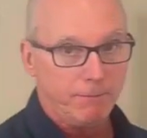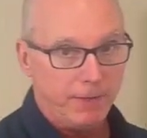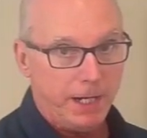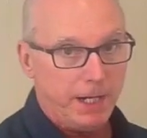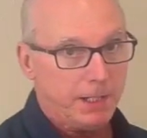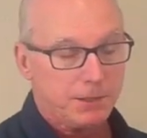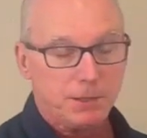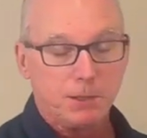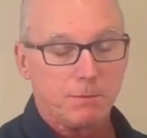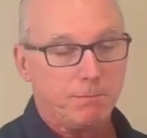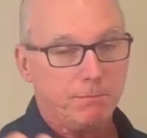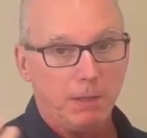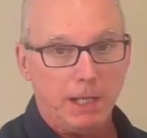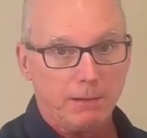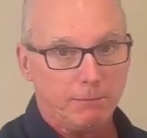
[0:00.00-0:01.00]
there it's just
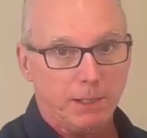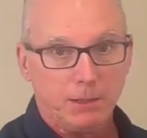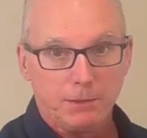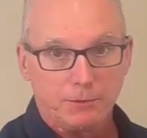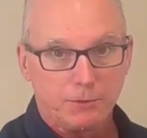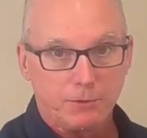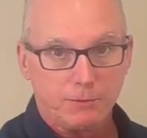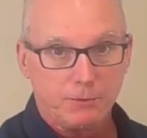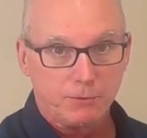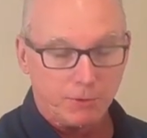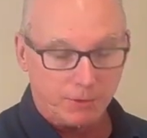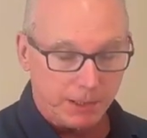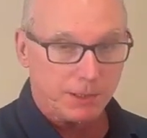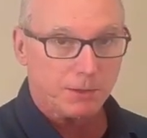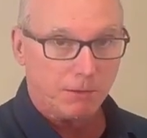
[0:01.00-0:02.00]
like building a
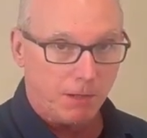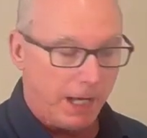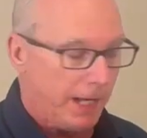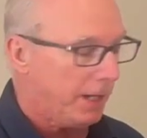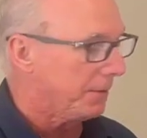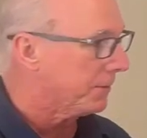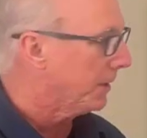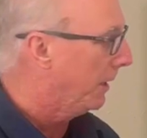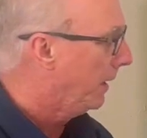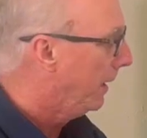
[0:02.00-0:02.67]
traditional house,